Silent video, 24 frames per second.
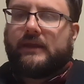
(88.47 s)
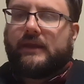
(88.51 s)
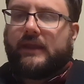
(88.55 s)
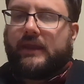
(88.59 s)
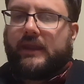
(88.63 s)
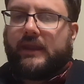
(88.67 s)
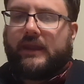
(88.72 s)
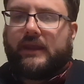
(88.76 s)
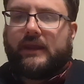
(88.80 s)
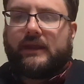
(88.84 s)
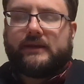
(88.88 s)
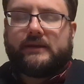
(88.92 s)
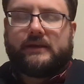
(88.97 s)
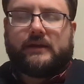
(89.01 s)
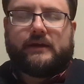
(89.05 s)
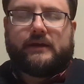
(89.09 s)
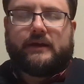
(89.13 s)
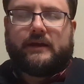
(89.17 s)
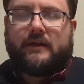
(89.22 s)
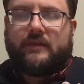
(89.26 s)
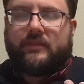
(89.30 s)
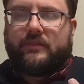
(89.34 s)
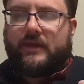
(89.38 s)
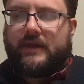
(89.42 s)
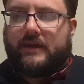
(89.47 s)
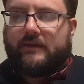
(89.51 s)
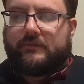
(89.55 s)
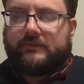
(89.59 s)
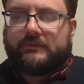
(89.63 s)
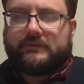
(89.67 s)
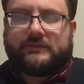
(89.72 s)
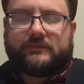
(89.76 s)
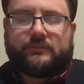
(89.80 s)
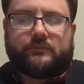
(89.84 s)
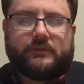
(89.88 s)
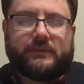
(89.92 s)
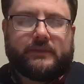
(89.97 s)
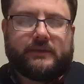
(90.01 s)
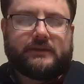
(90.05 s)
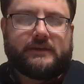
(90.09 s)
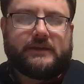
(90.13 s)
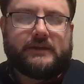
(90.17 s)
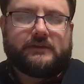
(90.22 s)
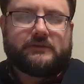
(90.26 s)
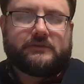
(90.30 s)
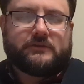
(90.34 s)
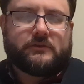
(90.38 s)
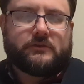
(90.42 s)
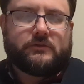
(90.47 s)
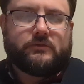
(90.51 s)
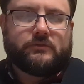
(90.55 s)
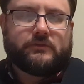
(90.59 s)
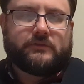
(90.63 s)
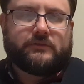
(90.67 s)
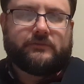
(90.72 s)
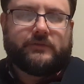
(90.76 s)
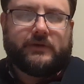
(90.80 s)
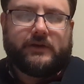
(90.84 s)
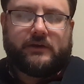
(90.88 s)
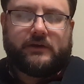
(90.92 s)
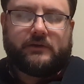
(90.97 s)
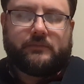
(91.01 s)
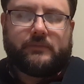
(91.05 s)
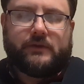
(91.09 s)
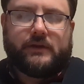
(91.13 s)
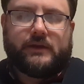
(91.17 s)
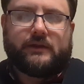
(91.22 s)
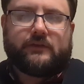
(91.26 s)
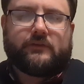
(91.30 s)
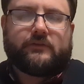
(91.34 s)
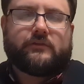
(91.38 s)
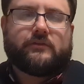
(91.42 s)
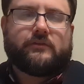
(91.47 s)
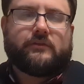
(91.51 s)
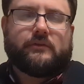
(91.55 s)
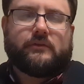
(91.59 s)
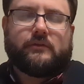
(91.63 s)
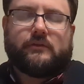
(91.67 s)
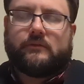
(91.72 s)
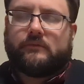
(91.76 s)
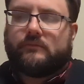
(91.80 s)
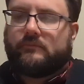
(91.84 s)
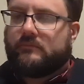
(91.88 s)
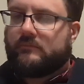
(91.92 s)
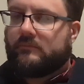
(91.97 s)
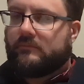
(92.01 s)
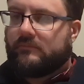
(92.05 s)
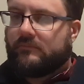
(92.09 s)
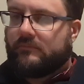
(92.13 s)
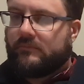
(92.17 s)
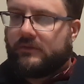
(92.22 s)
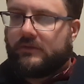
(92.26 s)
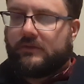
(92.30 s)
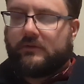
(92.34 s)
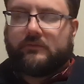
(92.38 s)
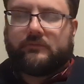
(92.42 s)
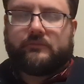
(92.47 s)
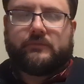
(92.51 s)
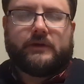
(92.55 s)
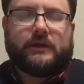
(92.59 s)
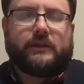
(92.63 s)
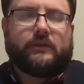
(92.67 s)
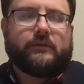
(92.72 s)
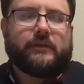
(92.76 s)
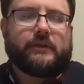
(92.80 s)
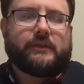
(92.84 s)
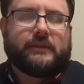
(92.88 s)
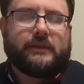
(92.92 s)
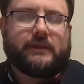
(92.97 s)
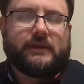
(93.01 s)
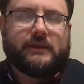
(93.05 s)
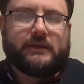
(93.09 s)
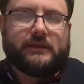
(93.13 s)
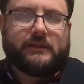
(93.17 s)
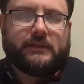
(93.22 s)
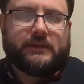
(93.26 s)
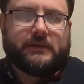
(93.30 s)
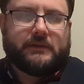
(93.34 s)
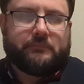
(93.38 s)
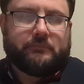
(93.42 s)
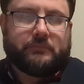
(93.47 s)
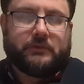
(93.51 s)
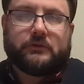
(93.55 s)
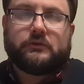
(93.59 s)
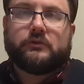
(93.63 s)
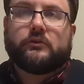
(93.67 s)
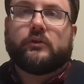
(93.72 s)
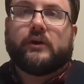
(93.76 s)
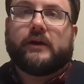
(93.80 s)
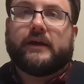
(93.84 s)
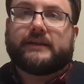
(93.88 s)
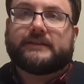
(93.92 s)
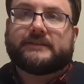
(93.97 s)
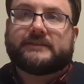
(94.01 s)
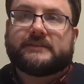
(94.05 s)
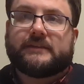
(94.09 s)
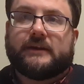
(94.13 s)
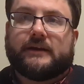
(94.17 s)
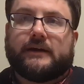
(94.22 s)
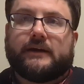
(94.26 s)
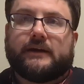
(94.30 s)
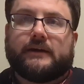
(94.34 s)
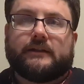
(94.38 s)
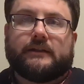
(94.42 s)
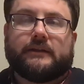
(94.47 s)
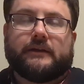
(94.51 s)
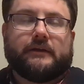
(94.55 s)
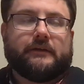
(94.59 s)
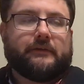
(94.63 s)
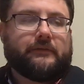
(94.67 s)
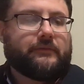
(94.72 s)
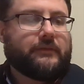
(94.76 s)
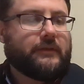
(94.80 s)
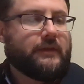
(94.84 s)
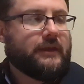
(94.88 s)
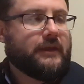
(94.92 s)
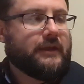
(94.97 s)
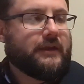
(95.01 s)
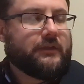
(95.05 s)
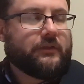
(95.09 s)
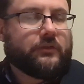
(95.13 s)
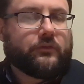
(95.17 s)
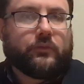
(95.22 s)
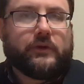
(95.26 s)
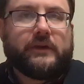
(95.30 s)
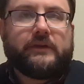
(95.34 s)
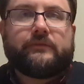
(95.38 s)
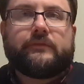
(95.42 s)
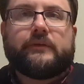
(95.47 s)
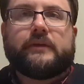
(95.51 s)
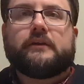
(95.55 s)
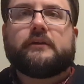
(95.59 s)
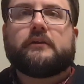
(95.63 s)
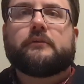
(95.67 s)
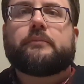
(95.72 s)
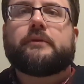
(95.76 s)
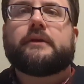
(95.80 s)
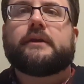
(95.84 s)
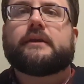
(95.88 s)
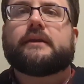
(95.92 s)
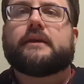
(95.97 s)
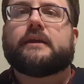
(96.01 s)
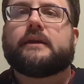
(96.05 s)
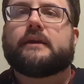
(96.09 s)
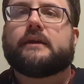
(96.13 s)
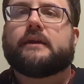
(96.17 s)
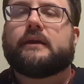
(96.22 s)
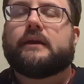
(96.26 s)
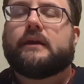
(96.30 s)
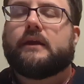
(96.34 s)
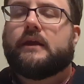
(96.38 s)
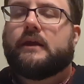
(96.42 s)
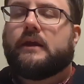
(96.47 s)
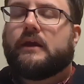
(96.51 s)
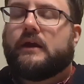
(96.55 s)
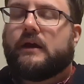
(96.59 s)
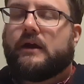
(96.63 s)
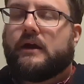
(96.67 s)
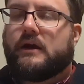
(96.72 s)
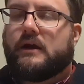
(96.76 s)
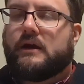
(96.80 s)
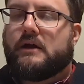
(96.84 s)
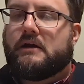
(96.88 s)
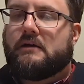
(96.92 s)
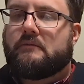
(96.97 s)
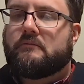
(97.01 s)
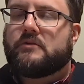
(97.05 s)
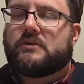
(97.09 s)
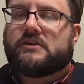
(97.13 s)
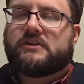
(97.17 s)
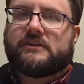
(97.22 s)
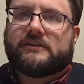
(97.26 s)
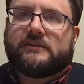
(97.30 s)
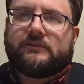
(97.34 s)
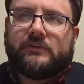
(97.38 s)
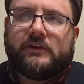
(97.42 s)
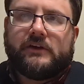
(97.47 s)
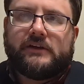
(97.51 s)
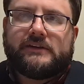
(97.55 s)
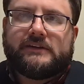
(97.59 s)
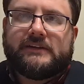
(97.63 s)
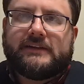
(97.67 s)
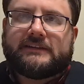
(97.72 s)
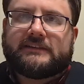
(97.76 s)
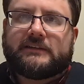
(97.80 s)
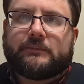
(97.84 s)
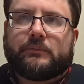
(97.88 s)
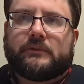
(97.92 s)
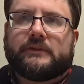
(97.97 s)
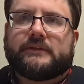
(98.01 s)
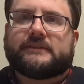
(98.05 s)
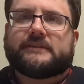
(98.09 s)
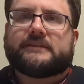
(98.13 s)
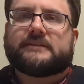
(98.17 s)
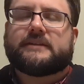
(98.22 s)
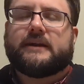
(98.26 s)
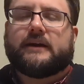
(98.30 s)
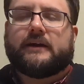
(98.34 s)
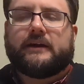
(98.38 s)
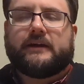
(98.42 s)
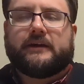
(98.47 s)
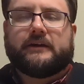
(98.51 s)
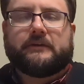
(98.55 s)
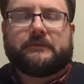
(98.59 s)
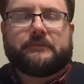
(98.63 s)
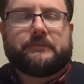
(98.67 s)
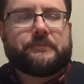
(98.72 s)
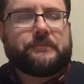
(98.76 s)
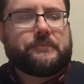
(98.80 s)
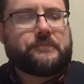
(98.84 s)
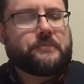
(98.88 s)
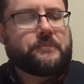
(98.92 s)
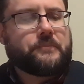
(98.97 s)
and that was with a teacher who was very much, following the bluegrass style of three finger picking, which is a very disciplined style.